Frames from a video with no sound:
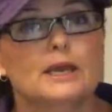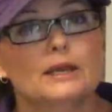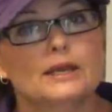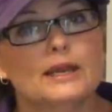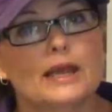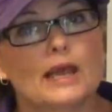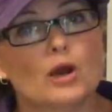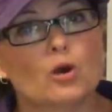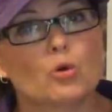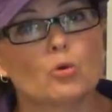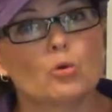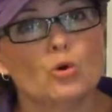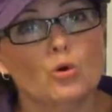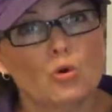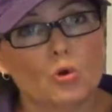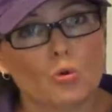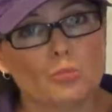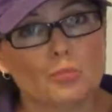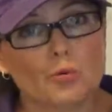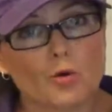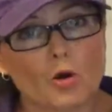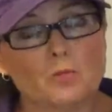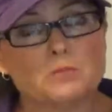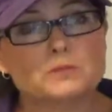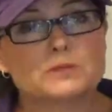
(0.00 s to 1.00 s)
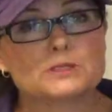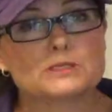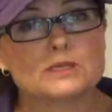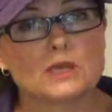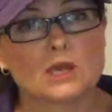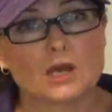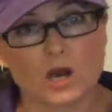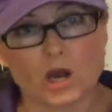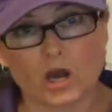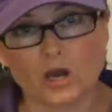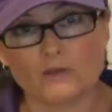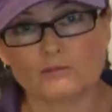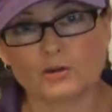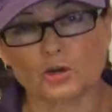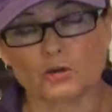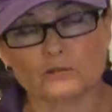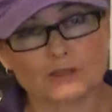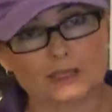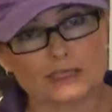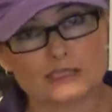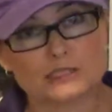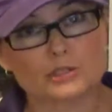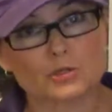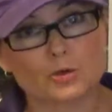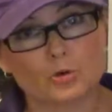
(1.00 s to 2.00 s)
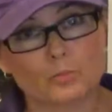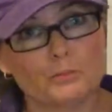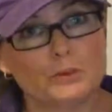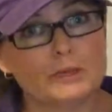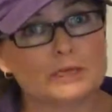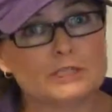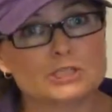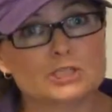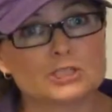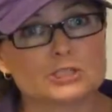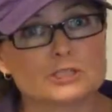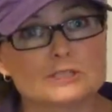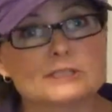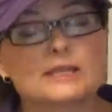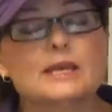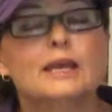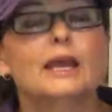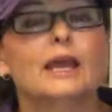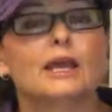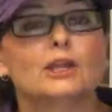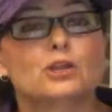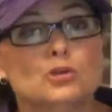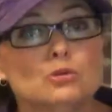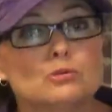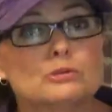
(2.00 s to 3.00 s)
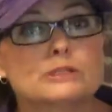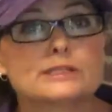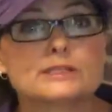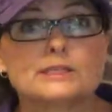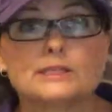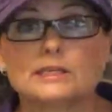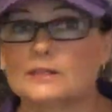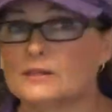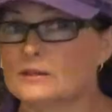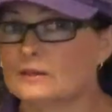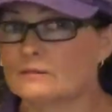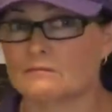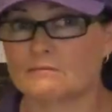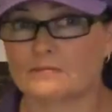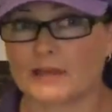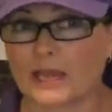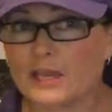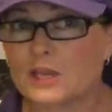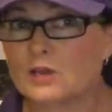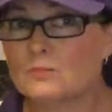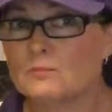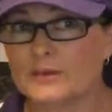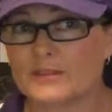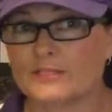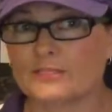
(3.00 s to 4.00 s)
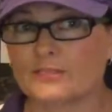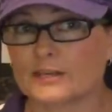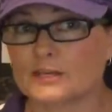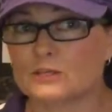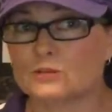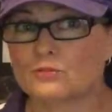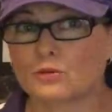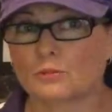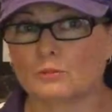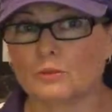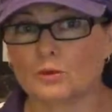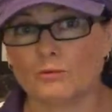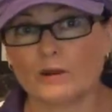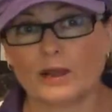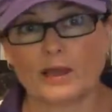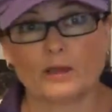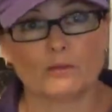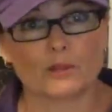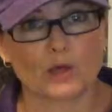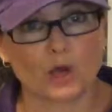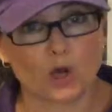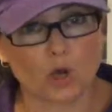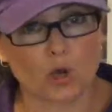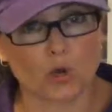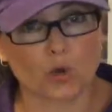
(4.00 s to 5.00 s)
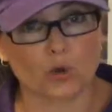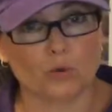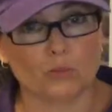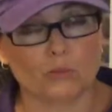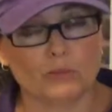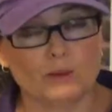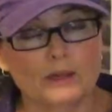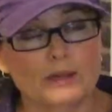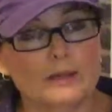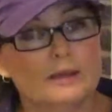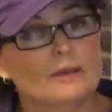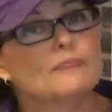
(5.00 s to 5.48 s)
Now props, I've got these little pictures and you'll see that they can be things from around the home.